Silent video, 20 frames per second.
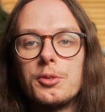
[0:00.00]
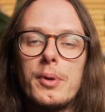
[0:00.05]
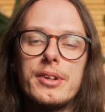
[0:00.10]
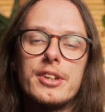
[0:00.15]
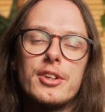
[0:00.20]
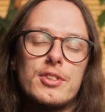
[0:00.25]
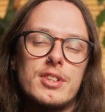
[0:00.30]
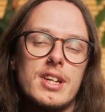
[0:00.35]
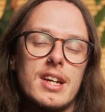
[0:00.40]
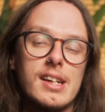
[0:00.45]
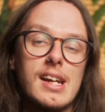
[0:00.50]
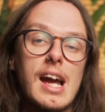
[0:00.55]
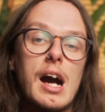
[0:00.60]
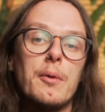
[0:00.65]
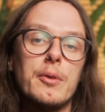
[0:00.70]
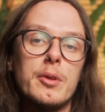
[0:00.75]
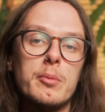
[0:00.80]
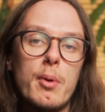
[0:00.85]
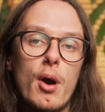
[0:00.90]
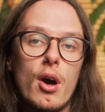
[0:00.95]
when you take it out
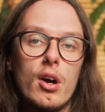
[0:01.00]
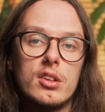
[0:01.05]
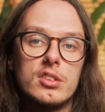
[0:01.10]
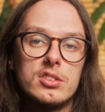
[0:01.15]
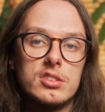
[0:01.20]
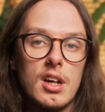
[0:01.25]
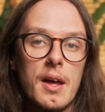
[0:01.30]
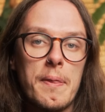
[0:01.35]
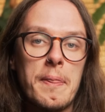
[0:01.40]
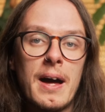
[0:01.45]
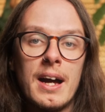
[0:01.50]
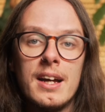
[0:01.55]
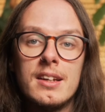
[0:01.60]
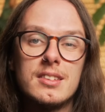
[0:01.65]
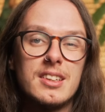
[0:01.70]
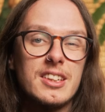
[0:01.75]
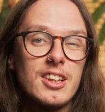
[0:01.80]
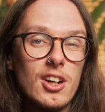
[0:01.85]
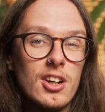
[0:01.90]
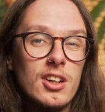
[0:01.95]
of the box, and that is
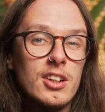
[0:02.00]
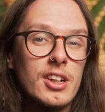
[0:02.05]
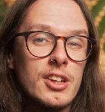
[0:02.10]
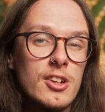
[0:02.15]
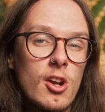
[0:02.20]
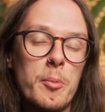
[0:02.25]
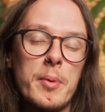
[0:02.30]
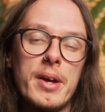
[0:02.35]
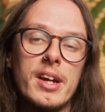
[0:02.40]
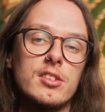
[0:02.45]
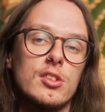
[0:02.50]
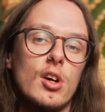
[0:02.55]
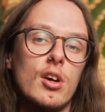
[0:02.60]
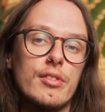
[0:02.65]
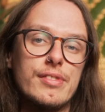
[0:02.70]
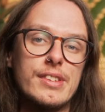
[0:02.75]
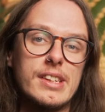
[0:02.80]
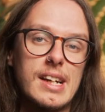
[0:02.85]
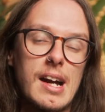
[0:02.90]
the ergonomics of the